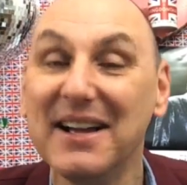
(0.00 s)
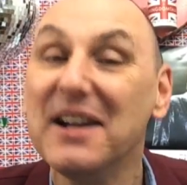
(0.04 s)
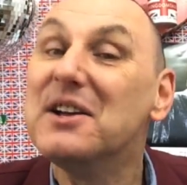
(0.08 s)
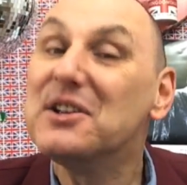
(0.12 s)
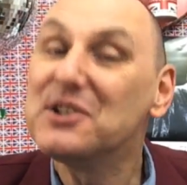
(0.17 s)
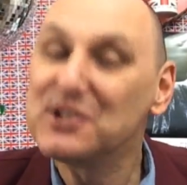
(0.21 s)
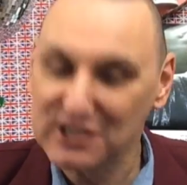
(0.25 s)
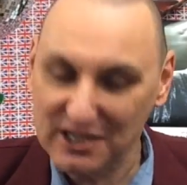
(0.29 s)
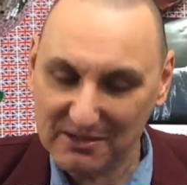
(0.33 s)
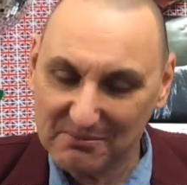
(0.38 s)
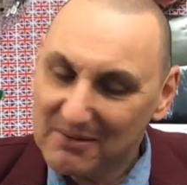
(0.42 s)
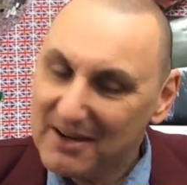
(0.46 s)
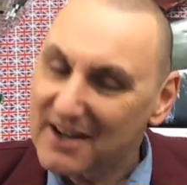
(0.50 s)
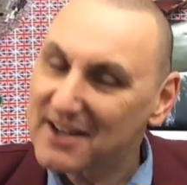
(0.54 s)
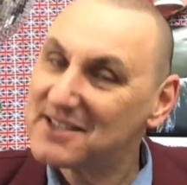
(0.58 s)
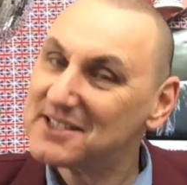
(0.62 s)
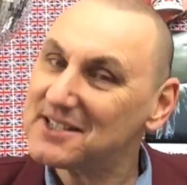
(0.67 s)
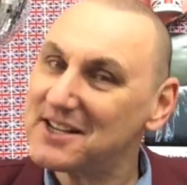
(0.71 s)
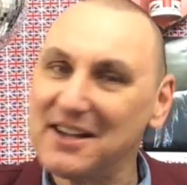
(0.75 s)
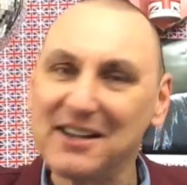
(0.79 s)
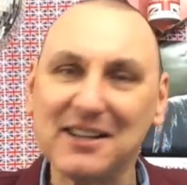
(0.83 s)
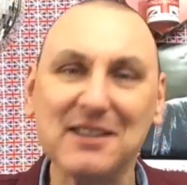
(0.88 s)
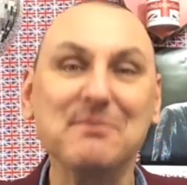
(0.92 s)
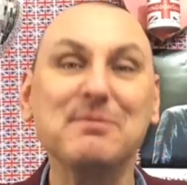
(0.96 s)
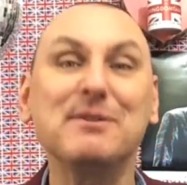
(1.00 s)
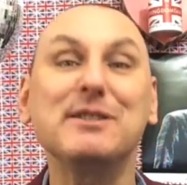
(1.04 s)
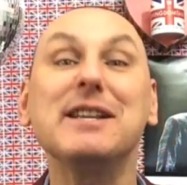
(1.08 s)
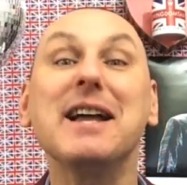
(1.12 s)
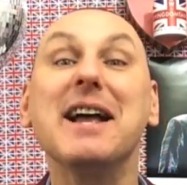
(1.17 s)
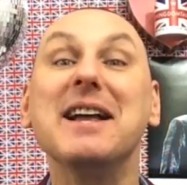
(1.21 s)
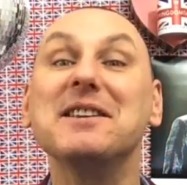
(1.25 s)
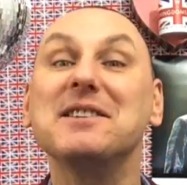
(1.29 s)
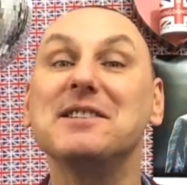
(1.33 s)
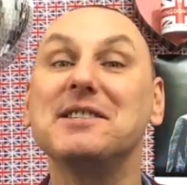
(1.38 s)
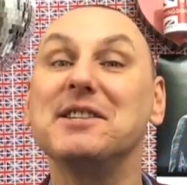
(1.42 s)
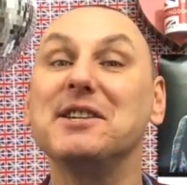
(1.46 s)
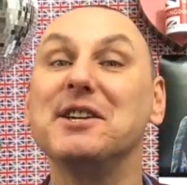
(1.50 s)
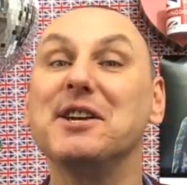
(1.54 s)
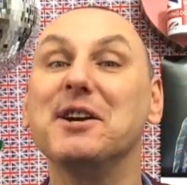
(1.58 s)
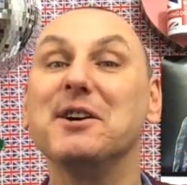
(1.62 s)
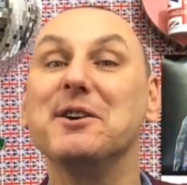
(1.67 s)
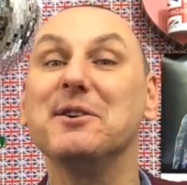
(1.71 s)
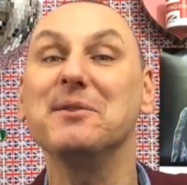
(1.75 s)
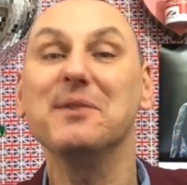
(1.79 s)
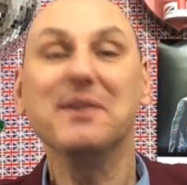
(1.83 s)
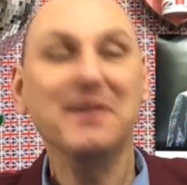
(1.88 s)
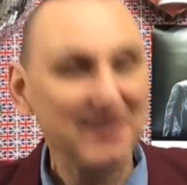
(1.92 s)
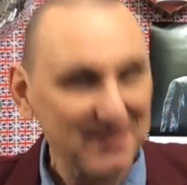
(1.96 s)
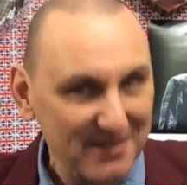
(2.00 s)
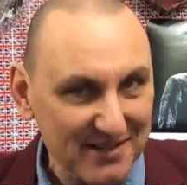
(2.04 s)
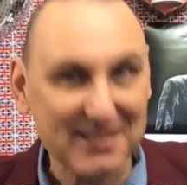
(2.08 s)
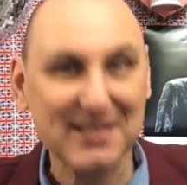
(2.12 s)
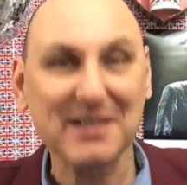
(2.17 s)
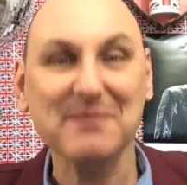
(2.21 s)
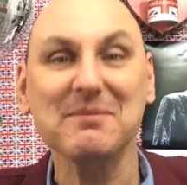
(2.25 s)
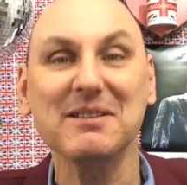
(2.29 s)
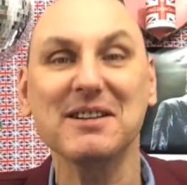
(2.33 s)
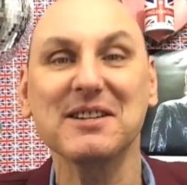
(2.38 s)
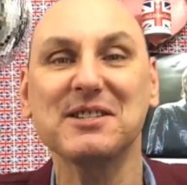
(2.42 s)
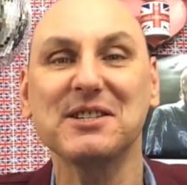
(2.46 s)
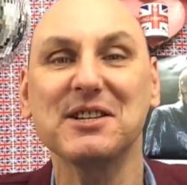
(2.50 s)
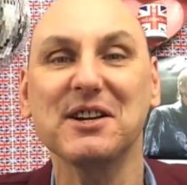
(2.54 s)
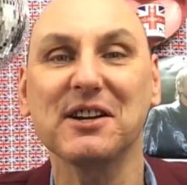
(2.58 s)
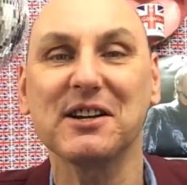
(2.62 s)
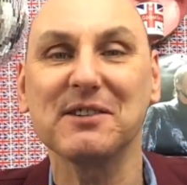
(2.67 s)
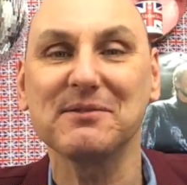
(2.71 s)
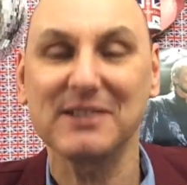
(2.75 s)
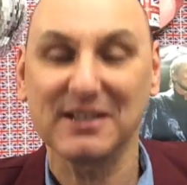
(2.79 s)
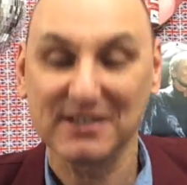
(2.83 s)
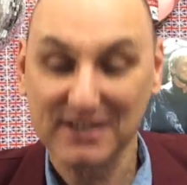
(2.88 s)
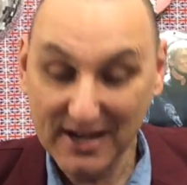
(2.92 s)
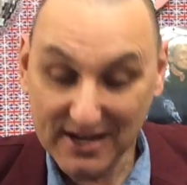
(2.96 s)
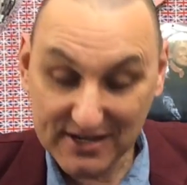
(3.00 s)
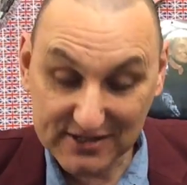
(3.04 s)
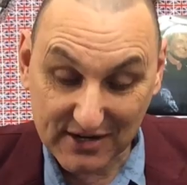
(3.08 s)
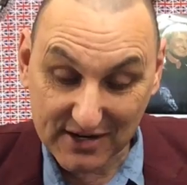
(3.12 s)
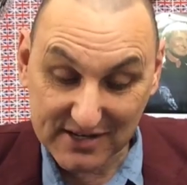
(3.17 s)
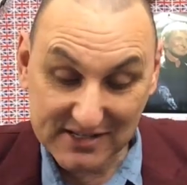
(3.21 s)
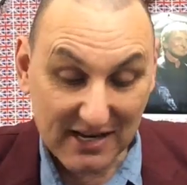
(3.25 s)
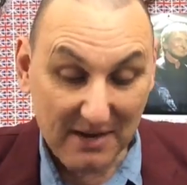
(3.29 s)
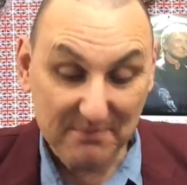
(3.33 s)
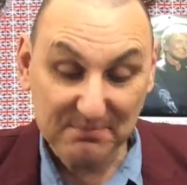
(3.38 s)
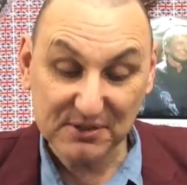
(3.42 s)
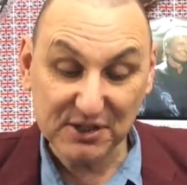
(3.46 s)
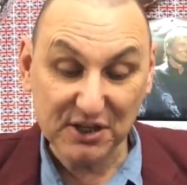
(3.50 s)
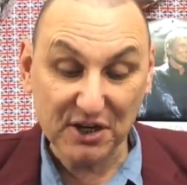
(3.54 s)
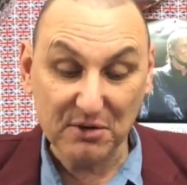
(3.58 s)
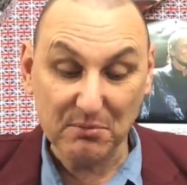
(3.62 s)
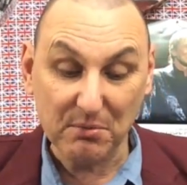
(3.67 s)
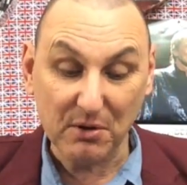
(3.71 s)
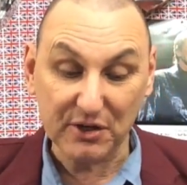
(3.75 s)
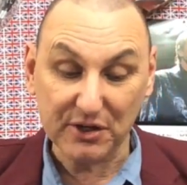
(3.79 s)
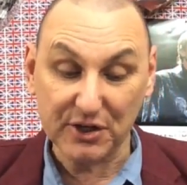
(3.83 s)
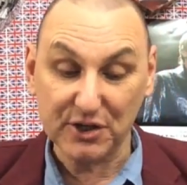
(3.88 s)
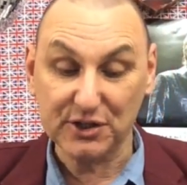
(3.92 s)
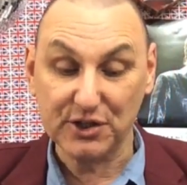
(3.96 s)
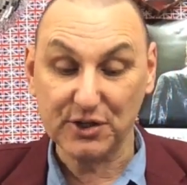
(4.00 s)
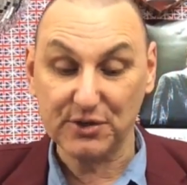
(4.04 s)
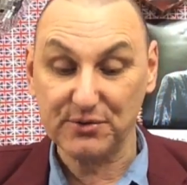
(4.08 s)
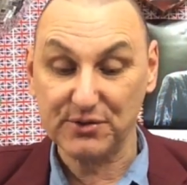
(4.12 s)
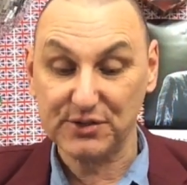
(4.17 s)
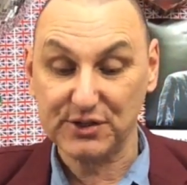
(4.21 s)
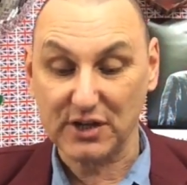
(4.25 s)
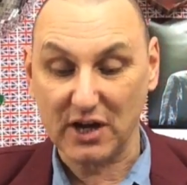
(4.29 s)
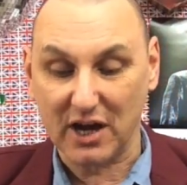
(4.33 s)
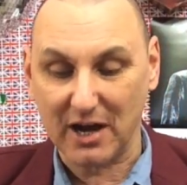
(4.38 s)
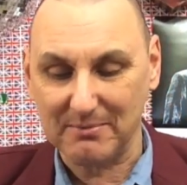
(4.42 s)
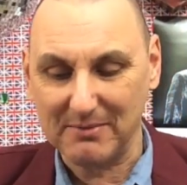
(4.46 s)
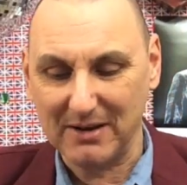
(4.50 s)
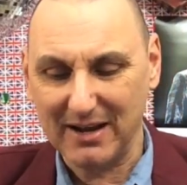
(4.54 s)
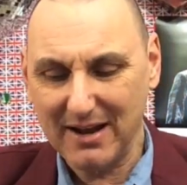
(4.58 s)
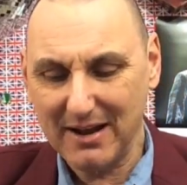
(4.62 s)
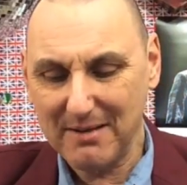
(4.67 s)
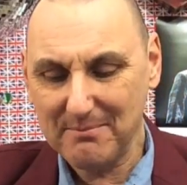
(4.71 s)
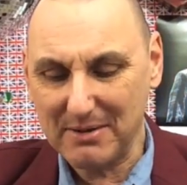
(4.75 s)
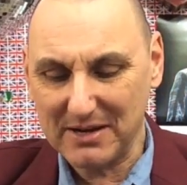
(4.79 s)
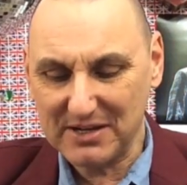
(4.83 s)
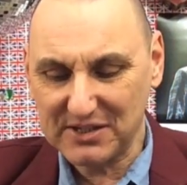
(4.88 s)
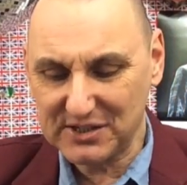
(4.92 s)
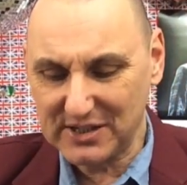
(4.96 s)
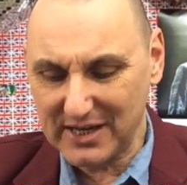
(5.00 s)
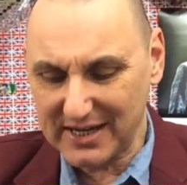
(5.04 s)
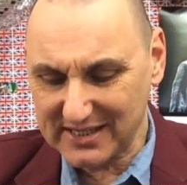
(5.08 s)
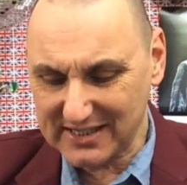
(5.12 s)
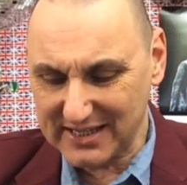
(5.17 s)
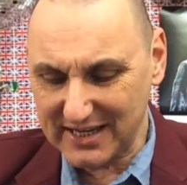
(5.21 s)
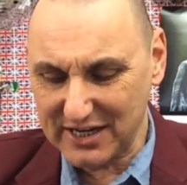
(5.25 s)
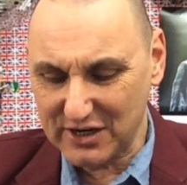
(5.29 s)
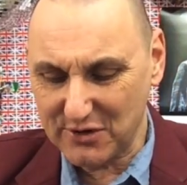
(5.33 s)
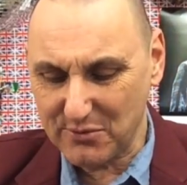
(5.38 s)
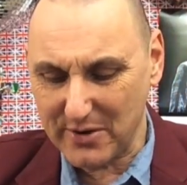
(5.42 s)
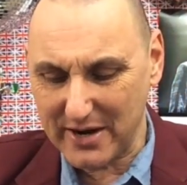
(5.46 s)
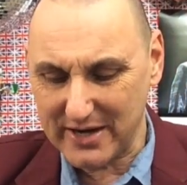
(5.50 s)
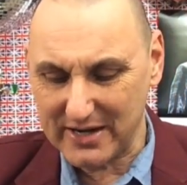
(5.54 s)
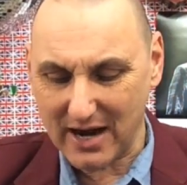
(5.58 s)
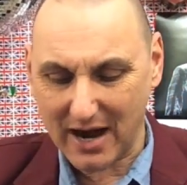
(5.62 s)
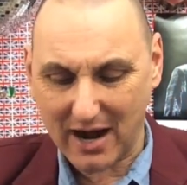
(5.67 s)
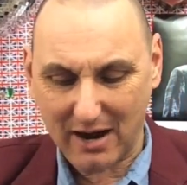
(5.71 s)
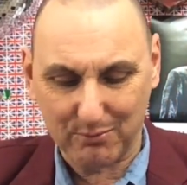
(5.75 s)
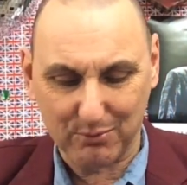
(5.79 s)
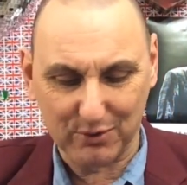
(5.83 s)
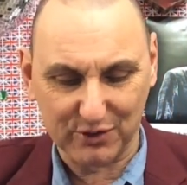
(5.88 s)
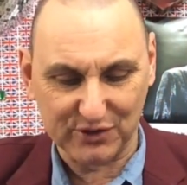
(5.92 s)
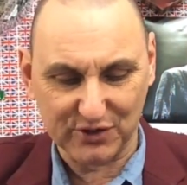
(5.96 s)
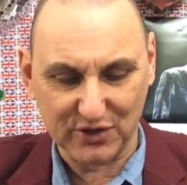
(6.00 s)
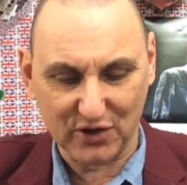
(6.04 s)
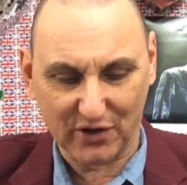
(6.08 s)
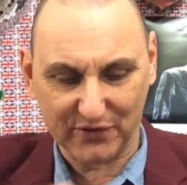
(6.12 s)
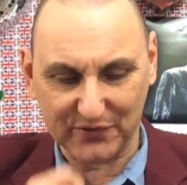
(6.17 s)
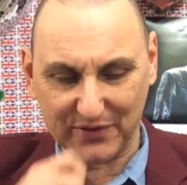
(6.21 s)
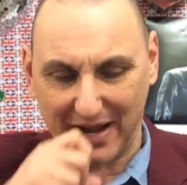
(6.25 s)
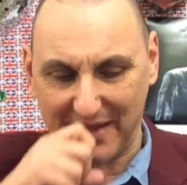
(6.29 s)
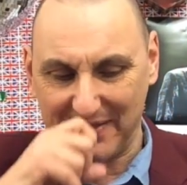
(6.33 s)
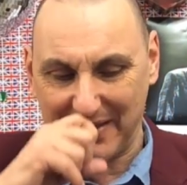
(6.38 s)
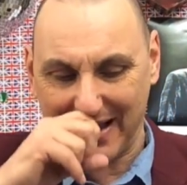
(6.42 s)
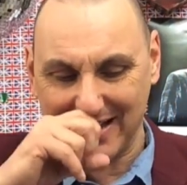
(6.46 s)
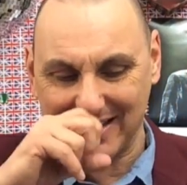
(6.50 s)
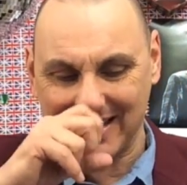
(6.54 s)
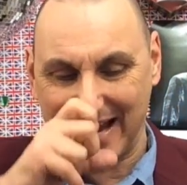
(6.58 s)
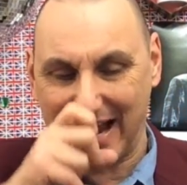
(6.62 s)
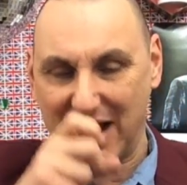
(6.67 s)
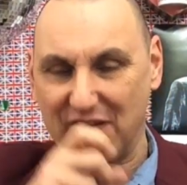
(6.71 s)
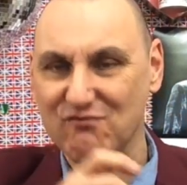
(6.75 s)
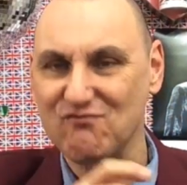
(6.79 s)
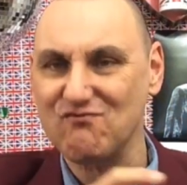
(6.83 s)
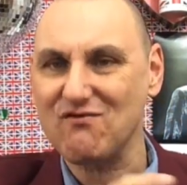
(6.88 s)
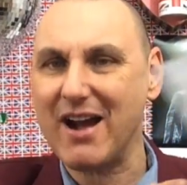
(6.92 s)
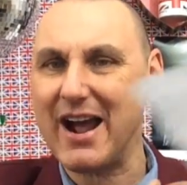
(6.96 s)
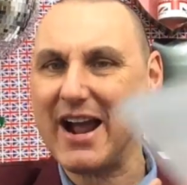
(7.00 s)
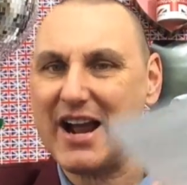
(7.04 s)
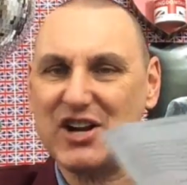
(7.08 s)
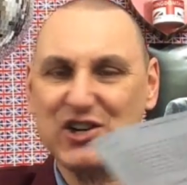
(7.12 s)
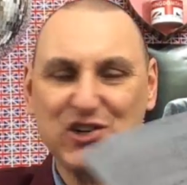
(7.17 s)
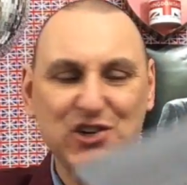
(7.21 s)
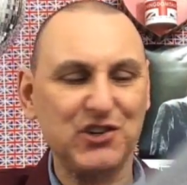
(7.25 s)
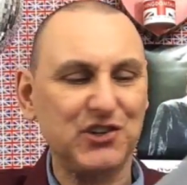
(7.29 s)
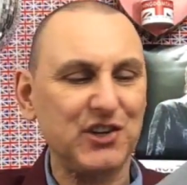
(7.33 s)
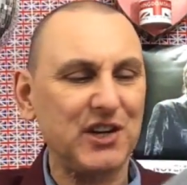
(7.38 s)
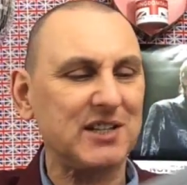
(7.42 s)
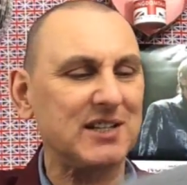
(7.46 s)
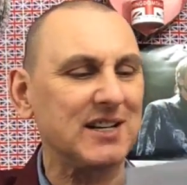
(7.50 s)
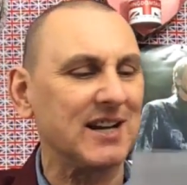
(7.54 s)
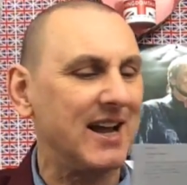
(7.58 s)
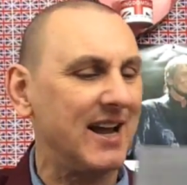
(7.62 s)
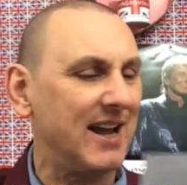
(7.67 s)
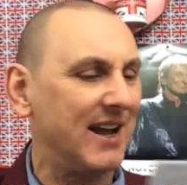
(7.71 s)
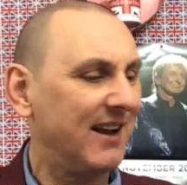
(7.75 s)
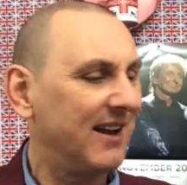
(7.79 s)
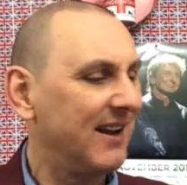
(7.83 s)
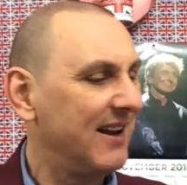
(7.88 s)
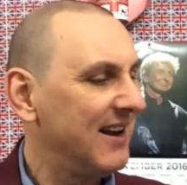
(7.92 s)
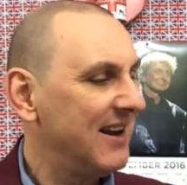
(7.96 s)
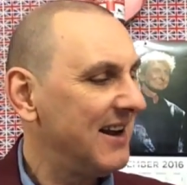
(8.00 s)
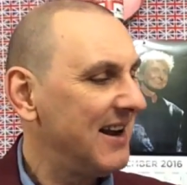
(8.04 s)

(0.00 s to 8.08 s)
similar circumstance to you, similar circumstance. So it's up to you what you do, Simon. But 60 quid, I would not. That, that's outrageous, isn't it?